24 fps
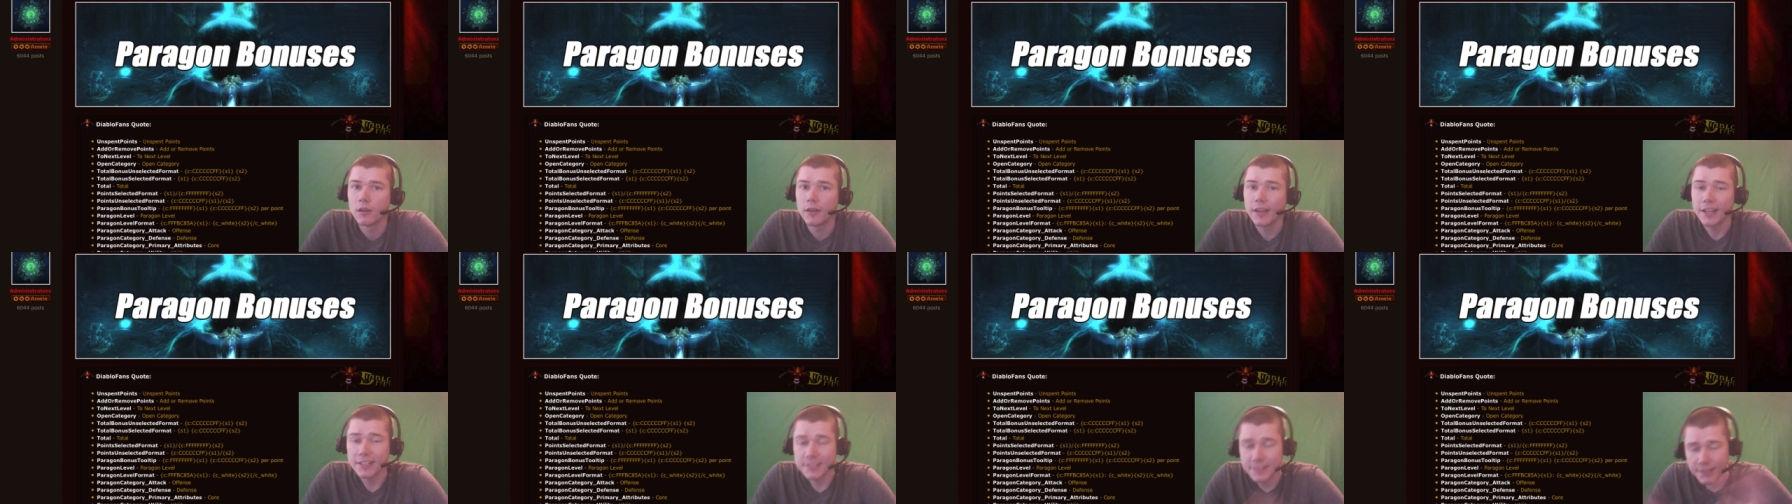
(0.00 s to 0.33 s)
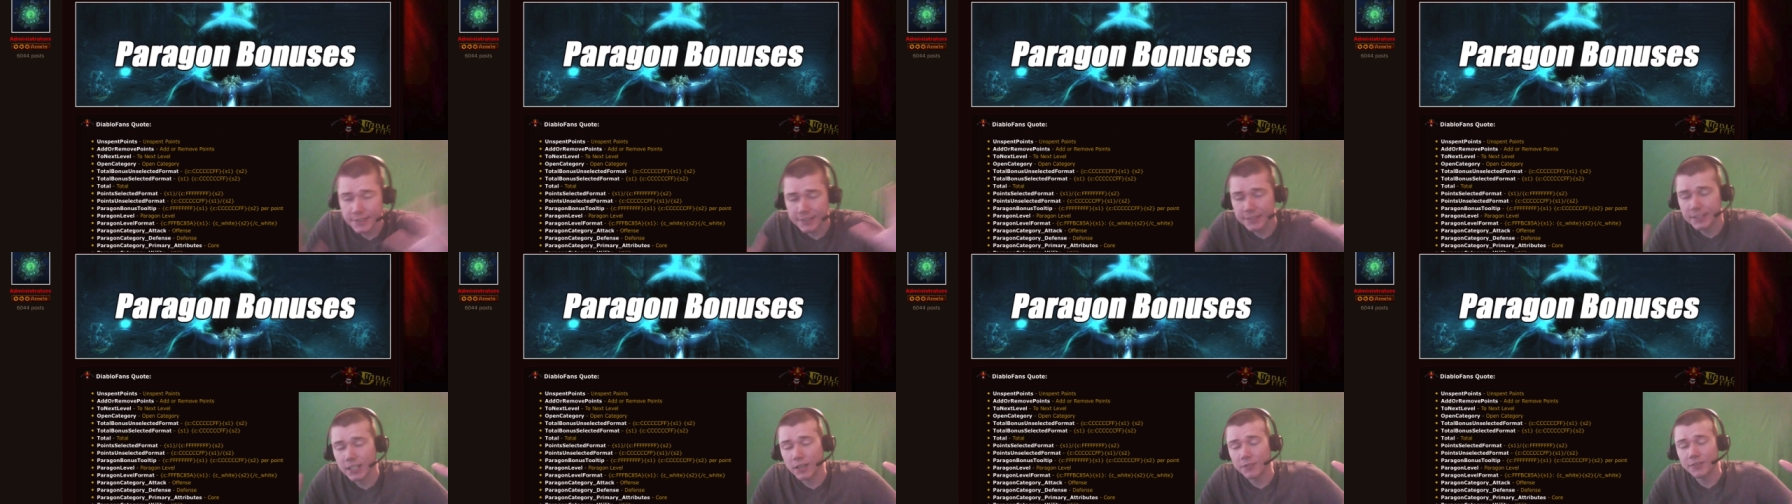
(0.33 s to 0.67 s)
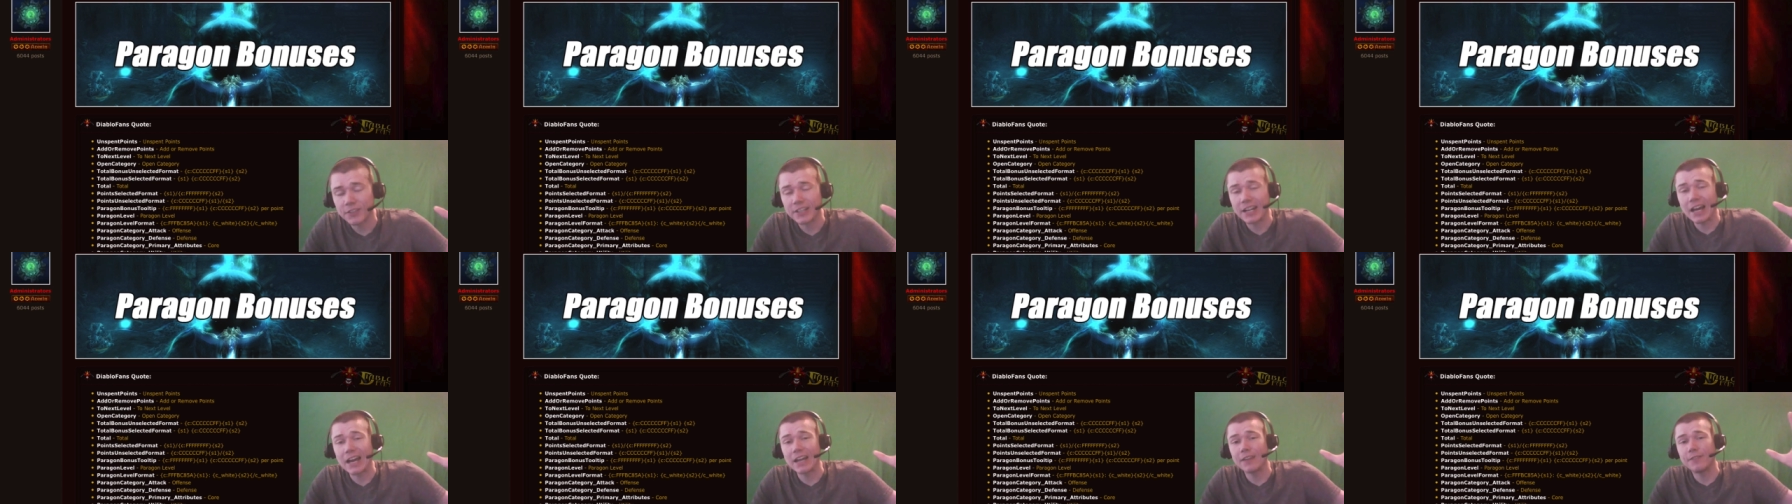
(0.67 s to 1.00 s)
That's the stuff
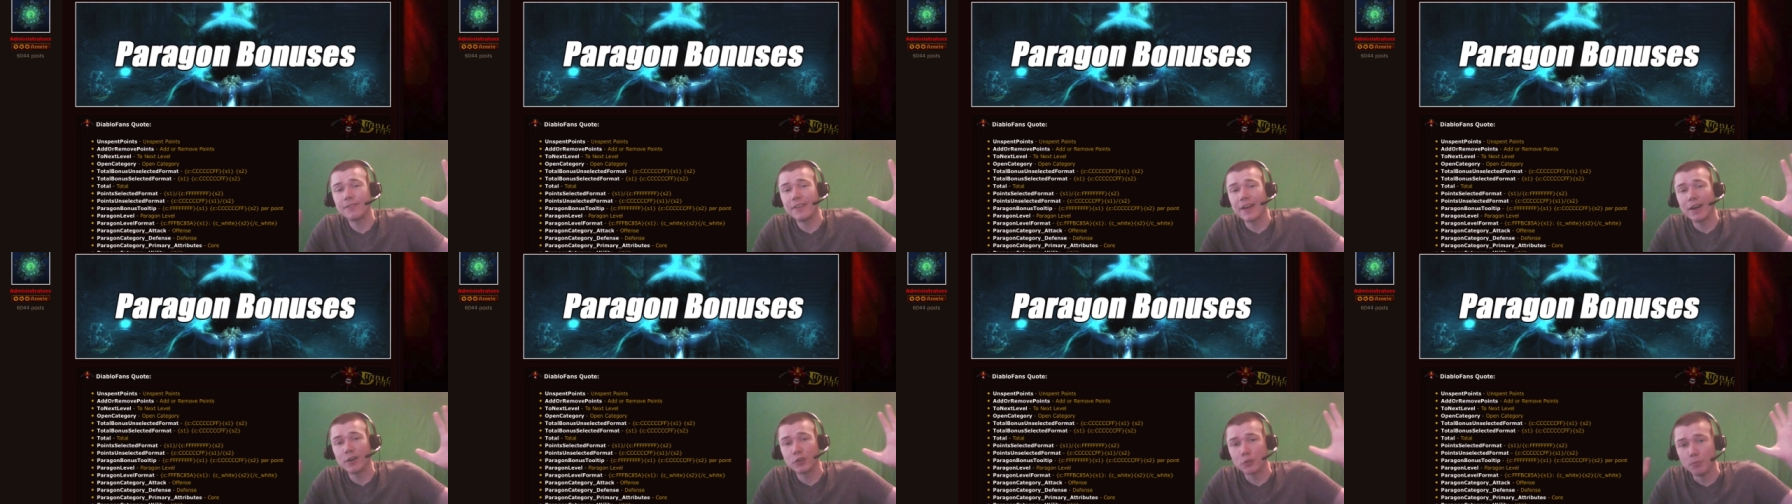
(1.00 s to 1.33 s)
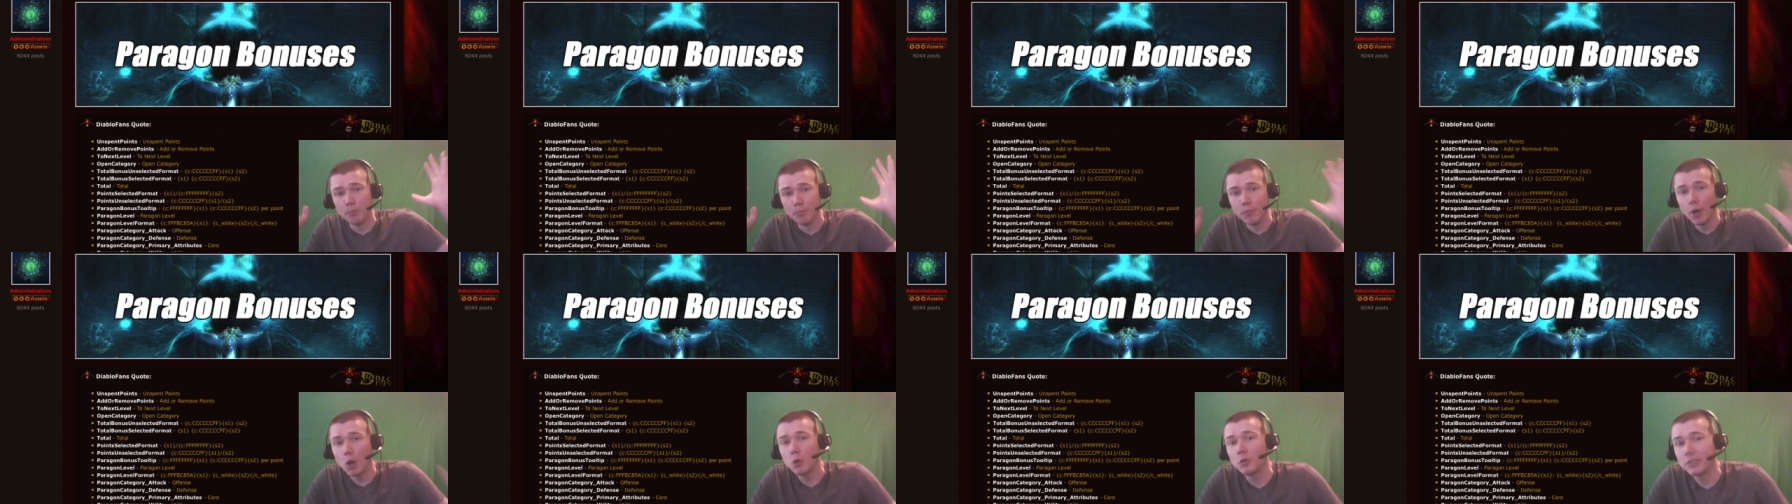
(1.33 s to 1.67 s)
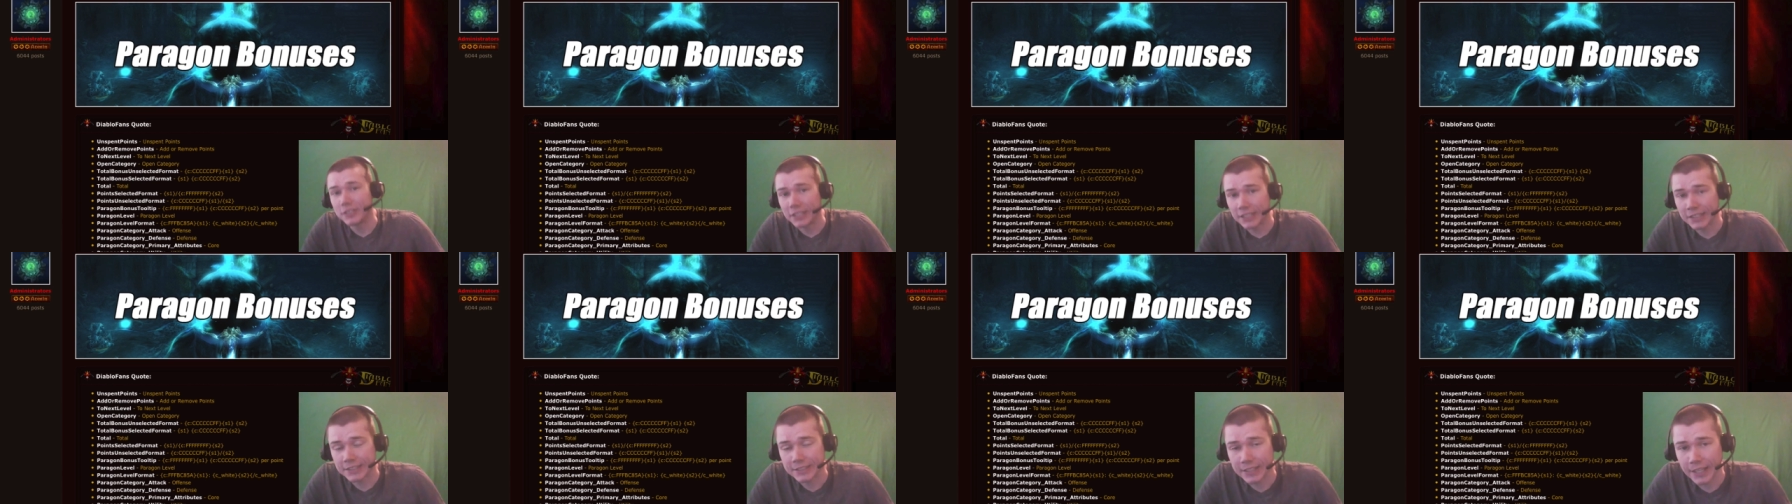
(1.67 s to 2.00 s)
that I found
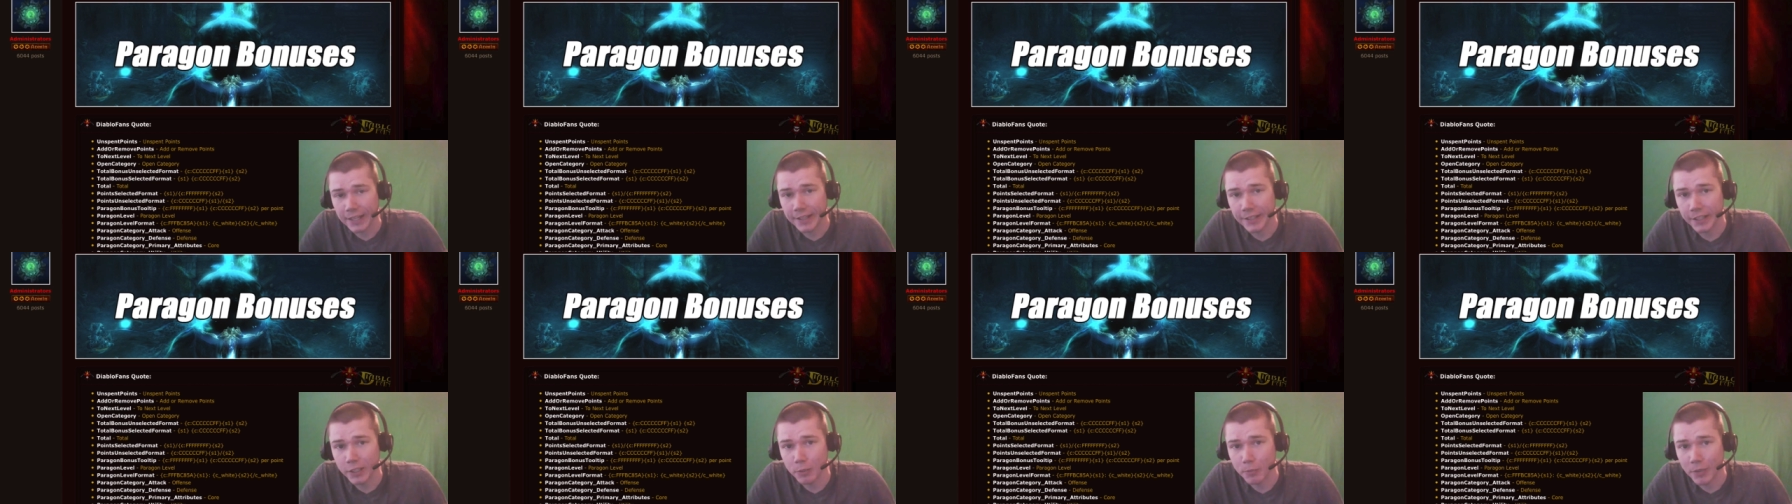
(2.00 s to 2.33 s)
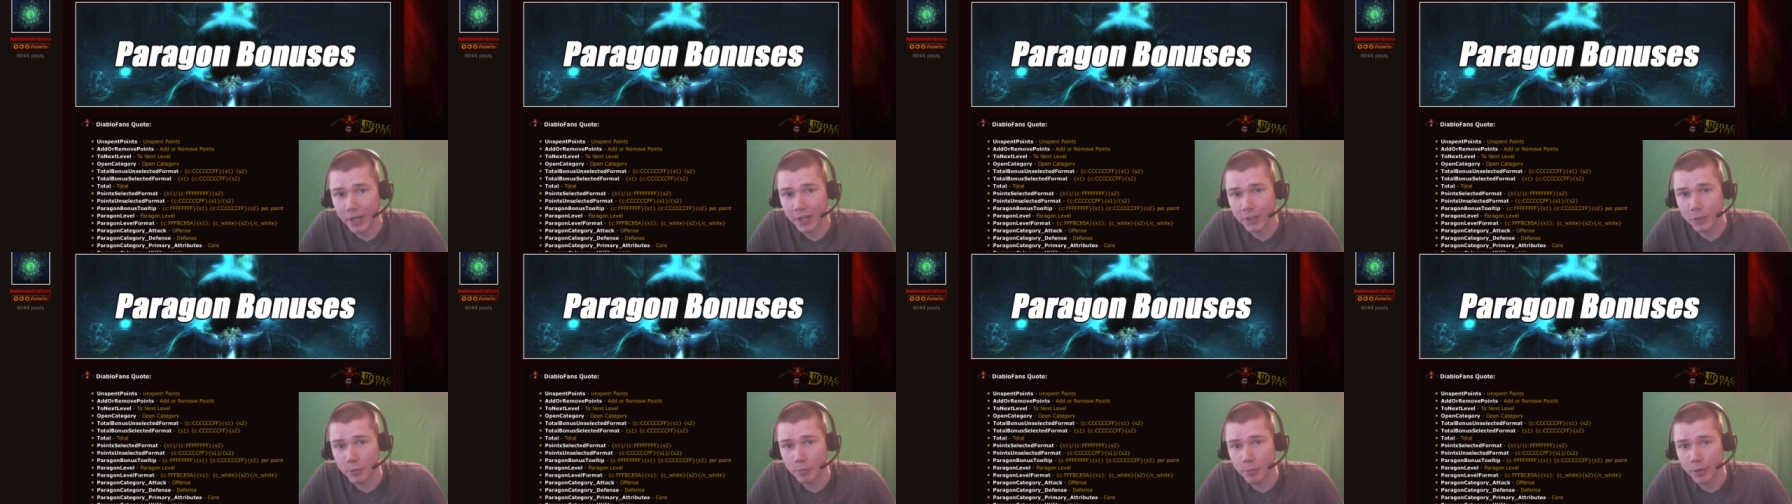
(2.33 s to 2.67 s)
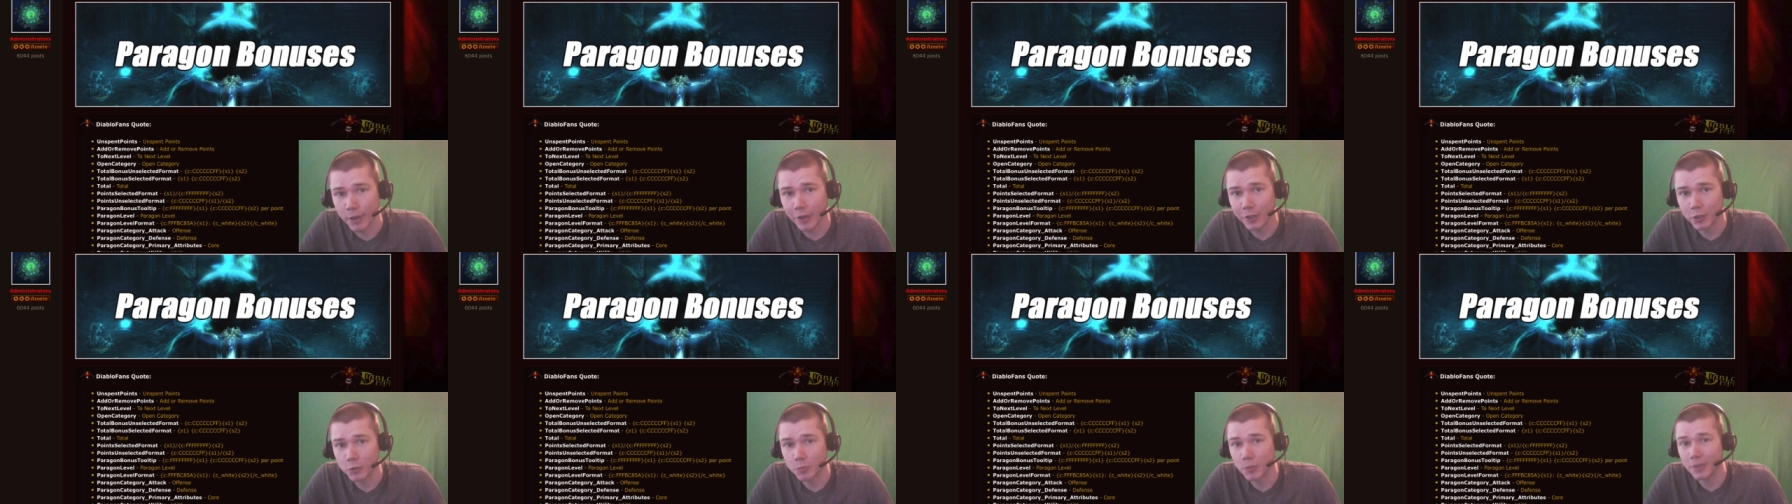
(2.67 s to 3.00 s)
most exciting about the
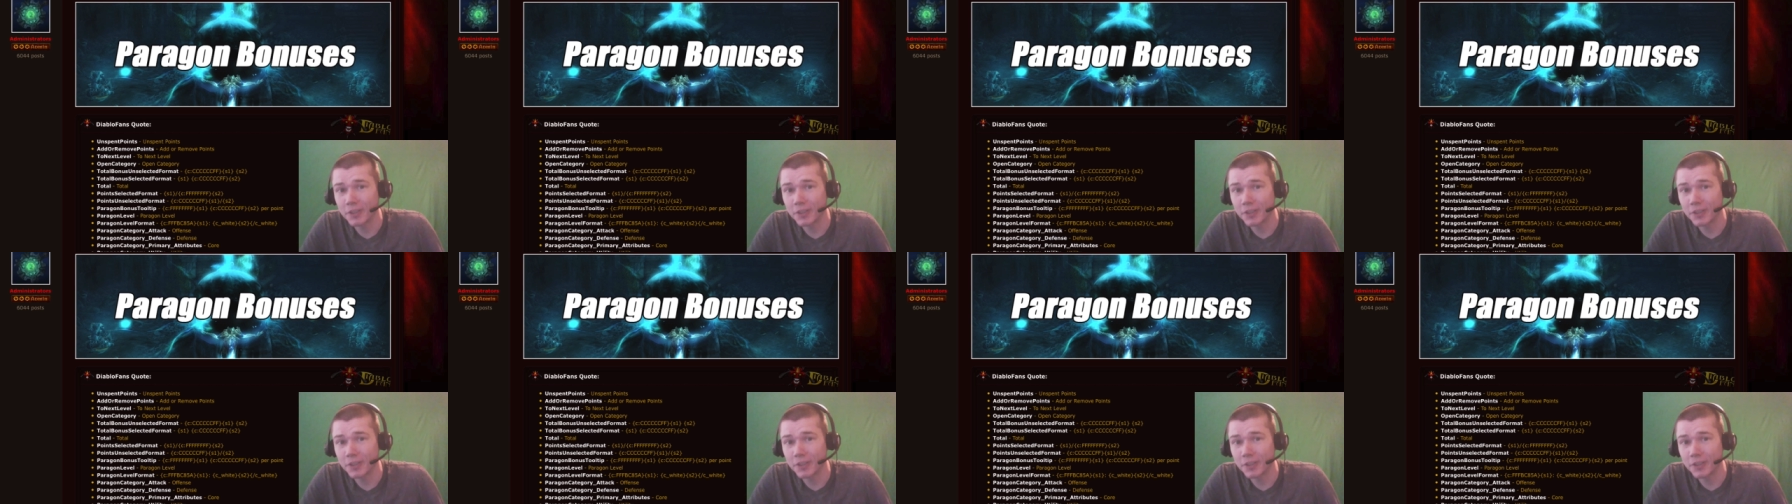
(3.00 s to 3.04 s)
post,